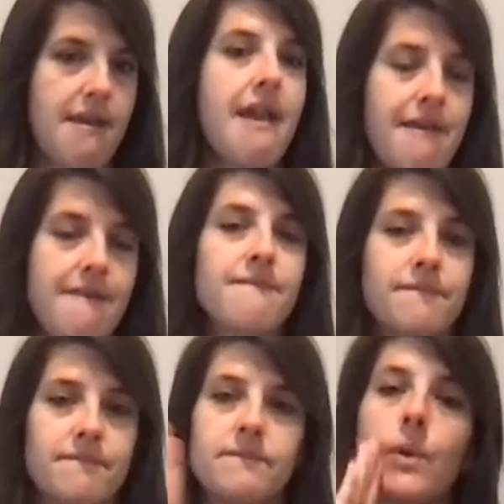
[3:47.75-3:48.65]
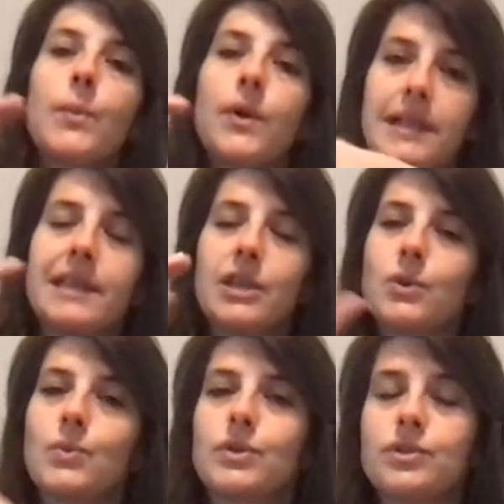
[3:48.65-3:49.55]
Let's look at alternate
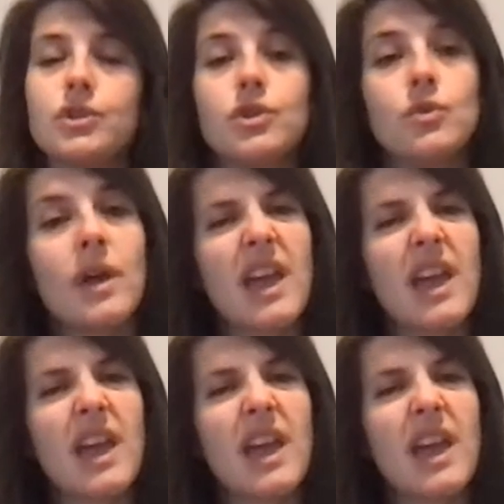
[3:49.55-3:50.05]
interior angles.